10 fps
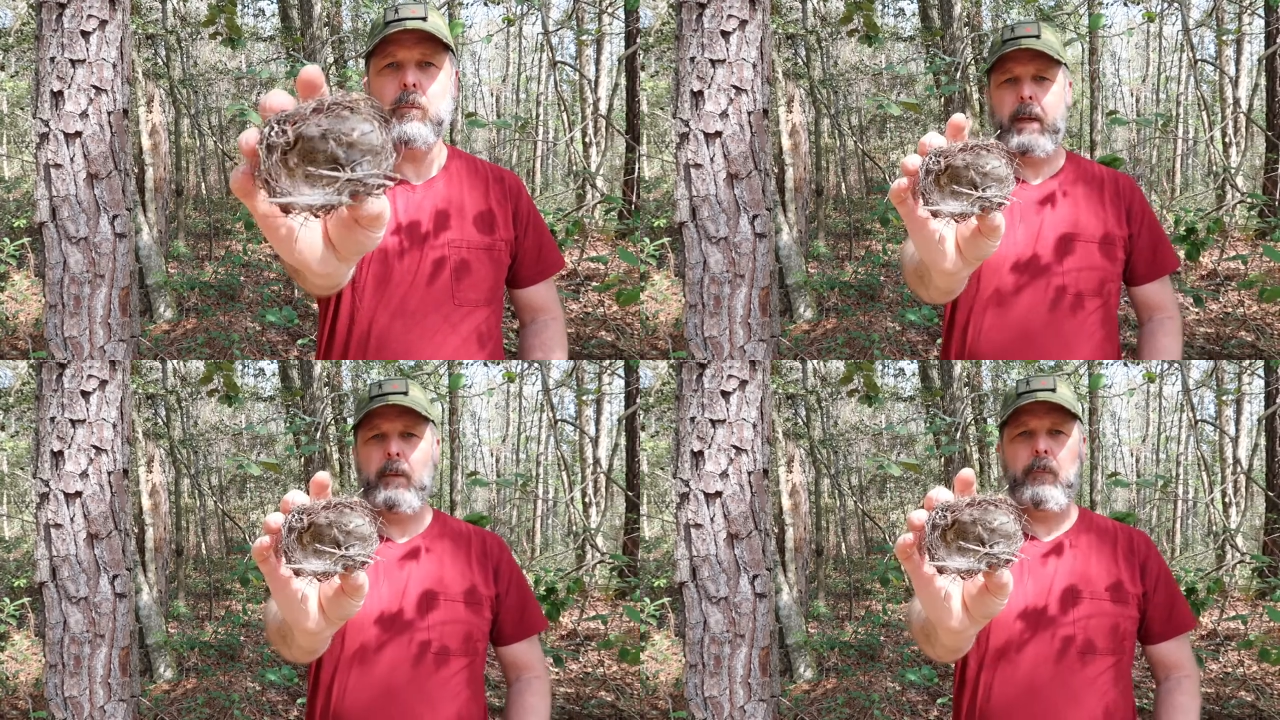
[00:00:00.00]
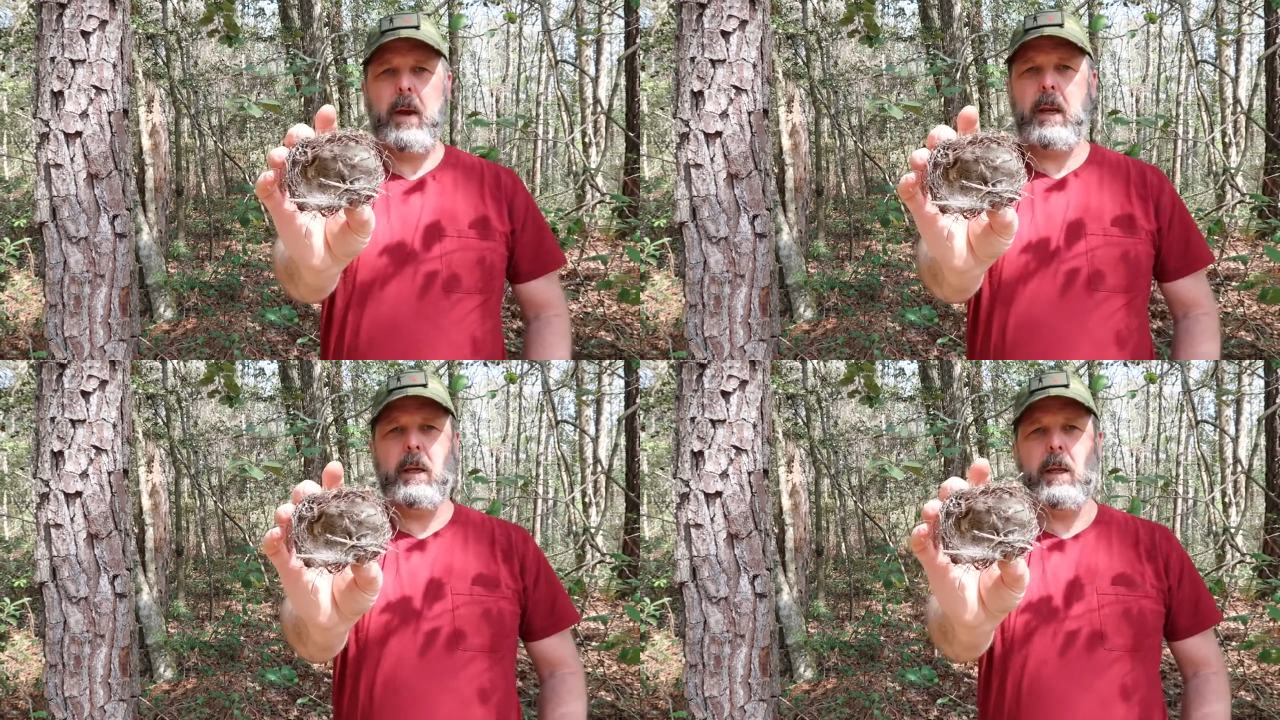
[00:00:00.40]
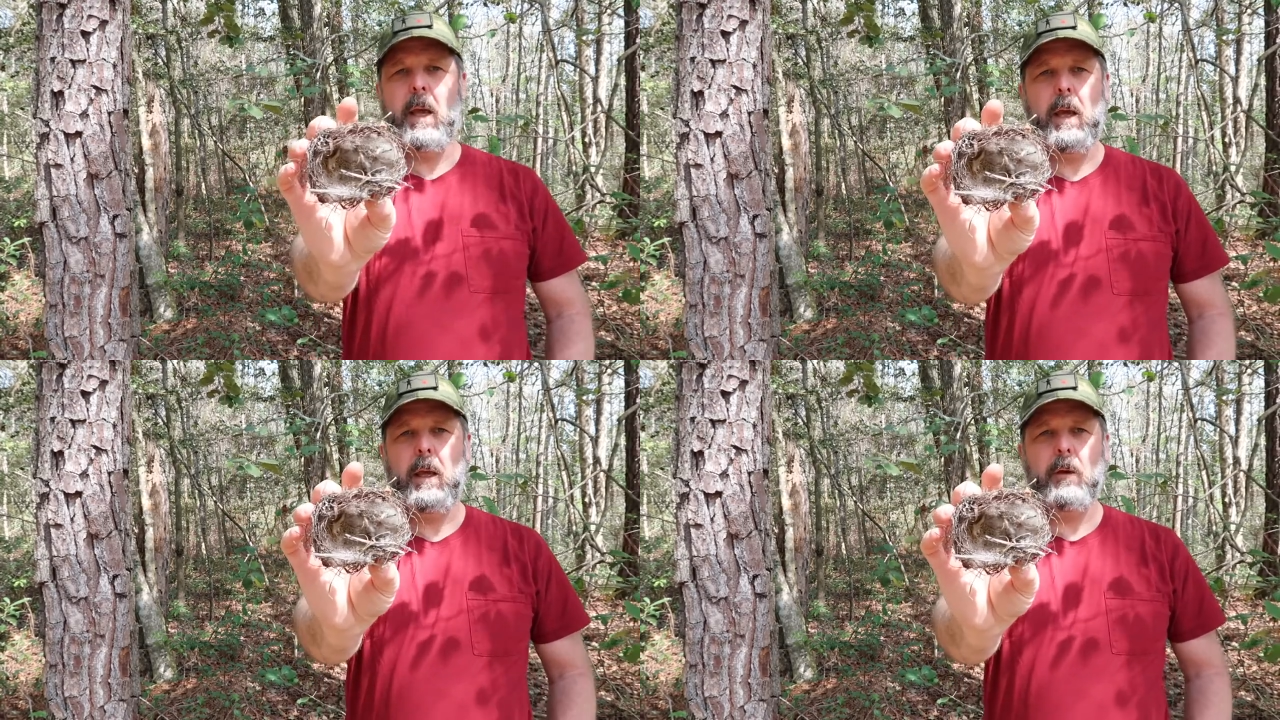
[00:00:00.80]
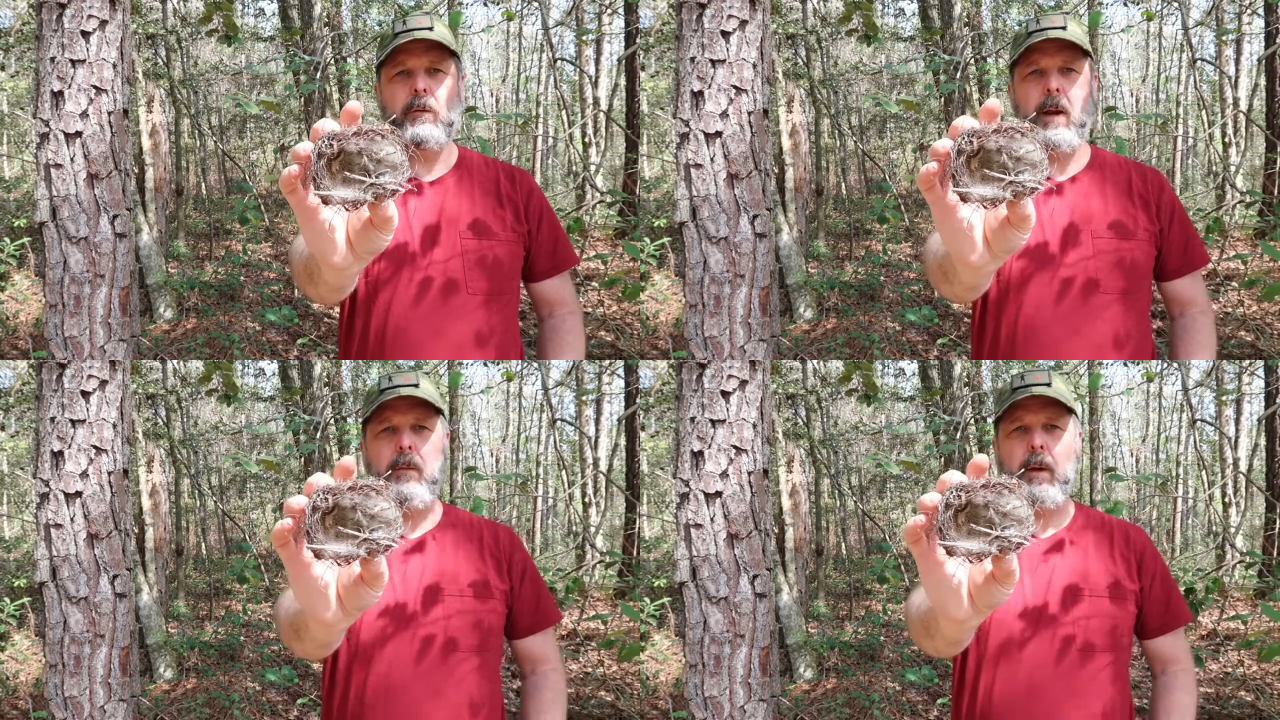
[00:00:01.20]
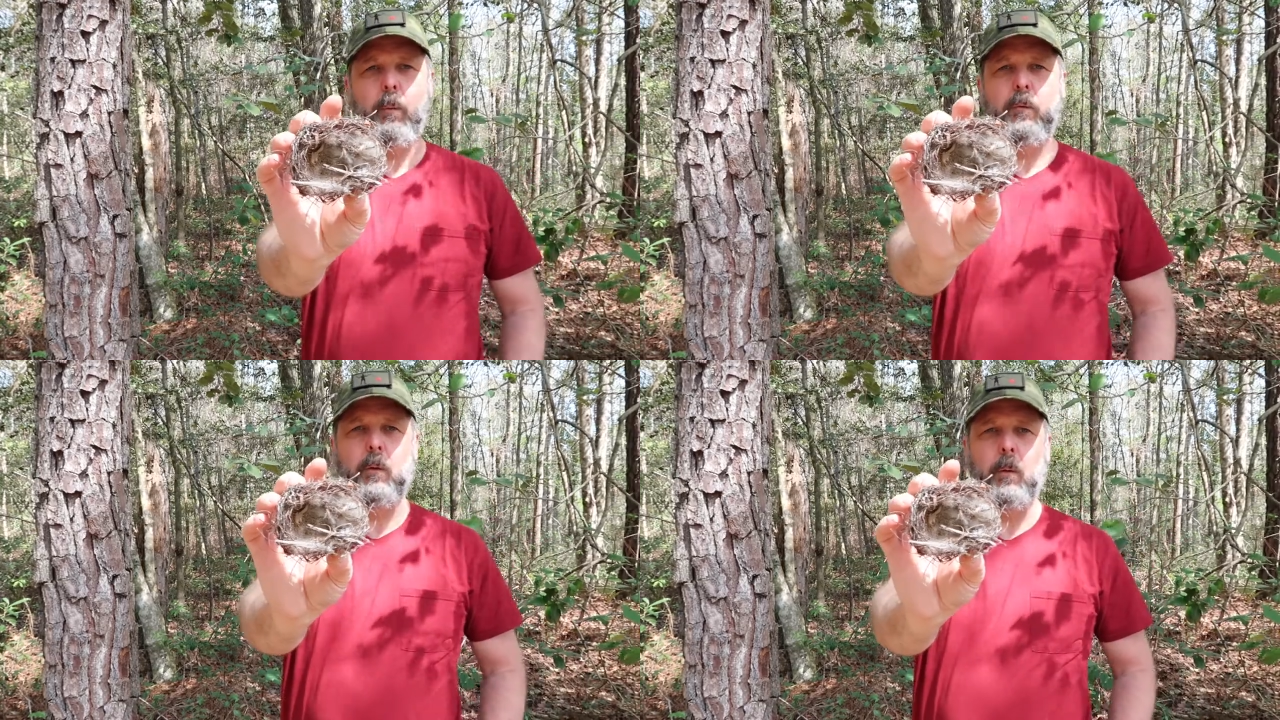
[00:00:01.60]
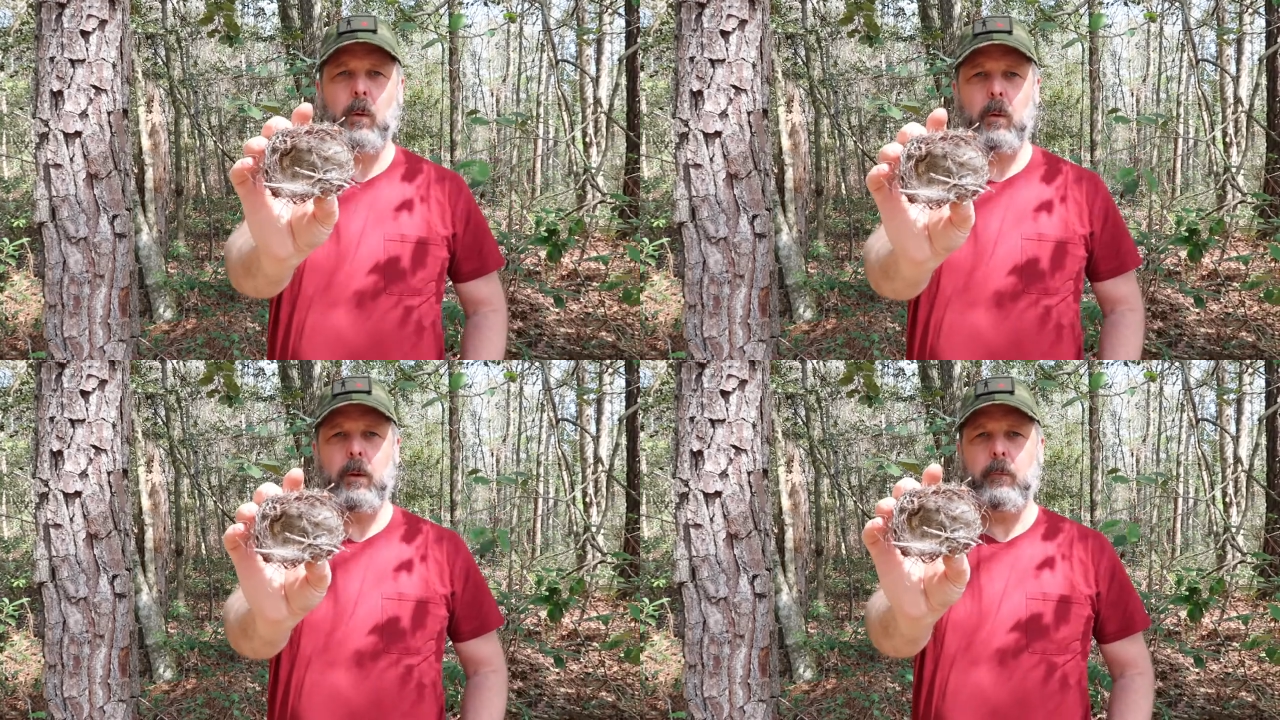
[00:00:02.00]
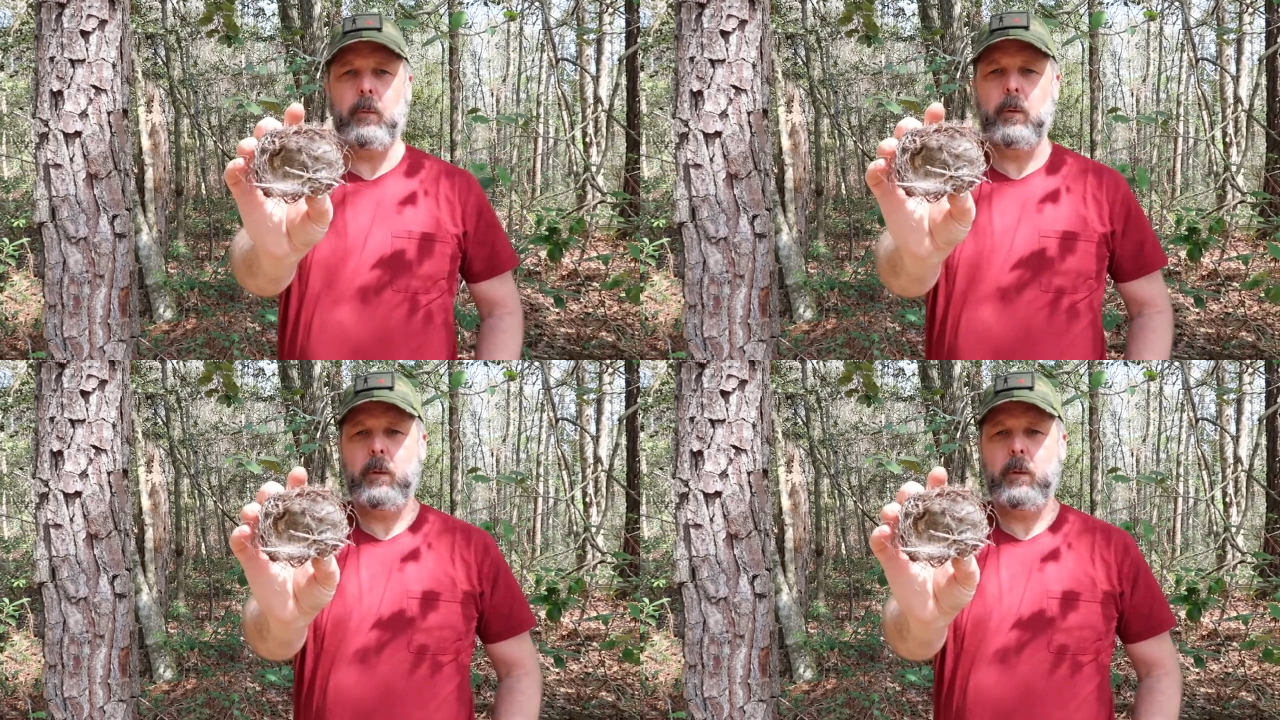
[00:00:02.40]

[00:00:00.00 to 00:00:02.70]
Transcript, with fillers: I didn't find any eggs and I think it was too early for,